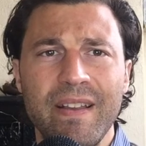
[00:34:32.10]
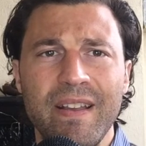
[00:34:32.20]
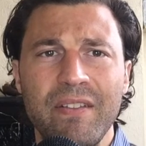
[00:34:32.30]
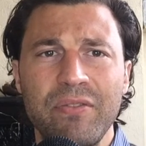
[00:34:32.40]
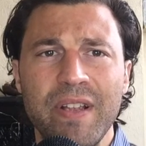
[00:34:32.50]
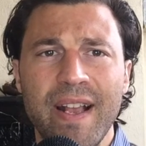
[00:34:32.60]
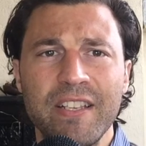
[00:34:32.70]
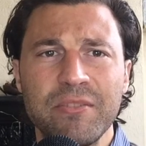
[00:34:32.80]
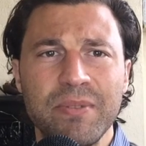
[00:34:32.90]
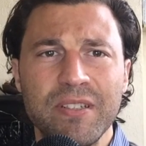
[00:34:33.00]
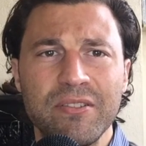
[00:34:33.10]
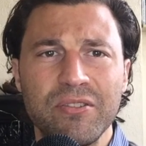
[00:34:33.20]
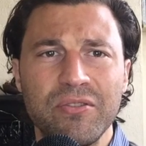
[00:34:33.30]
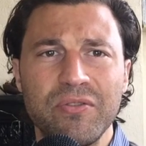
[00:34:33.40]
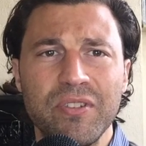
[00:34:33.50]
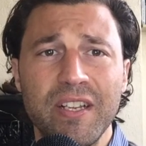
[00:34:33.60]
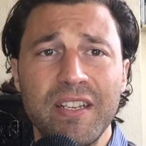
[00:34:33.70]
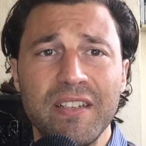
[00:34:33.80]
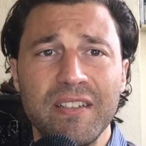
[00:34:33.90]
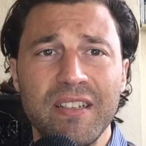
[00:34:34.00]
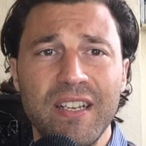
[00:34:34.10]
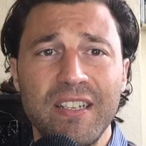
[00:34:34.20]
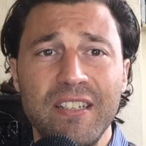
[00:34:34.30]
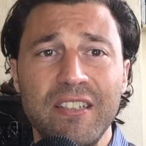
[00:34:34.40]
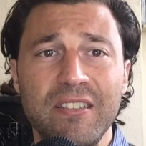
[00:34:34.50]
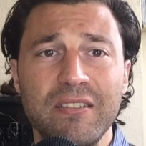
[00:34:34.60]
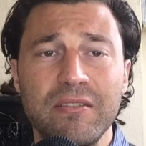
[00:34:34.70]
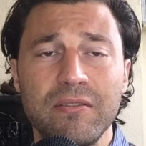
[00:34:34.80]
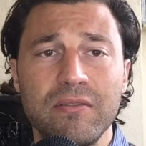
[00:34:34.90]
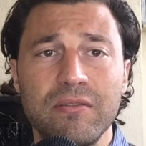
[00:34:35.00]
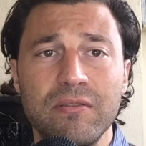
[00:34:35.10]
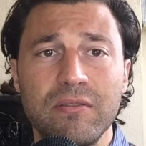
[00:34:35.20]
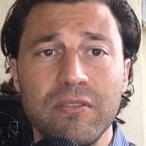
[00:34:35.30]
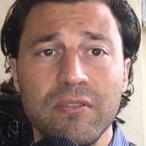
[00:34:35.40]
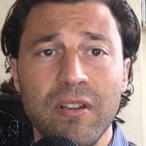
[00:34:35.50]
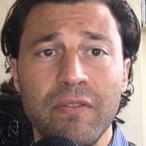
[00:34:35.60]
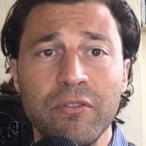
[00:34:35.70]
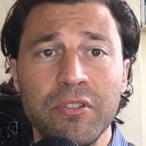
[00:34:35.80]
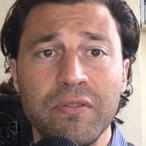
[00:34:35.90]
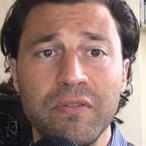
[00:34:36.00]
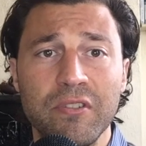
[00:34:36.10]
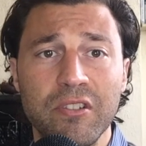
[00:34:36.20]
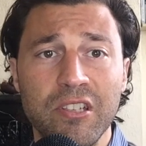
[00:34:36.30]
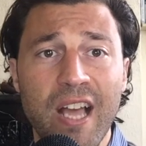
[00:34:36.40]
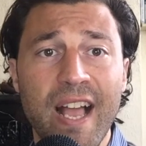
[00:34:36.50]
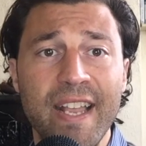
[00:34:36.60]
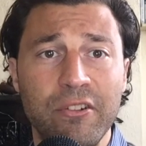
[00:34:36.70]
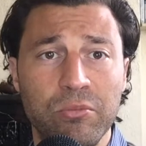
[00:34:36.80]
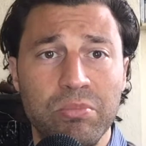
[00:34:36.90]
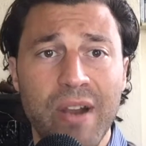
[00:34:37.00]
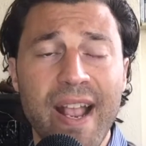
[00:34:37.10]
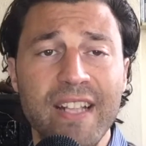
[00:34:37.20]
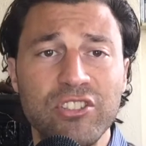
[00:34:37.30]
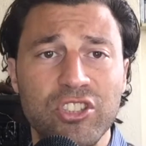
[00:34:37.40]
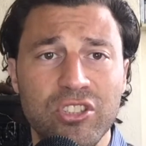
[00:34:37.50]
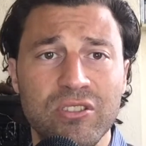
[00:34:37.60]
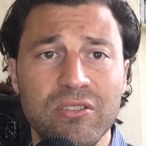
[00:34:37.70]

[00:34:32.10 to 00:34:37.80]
every aspect of like any evolutive line or branch